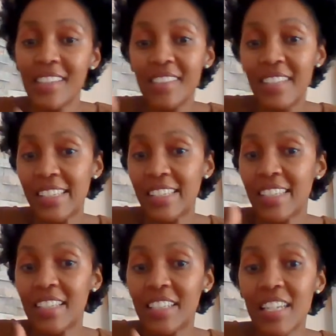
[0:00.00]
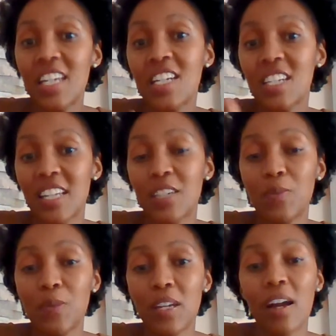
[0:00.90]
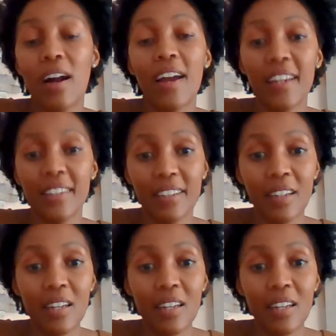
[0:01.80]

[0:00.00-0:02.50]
niche that we are in.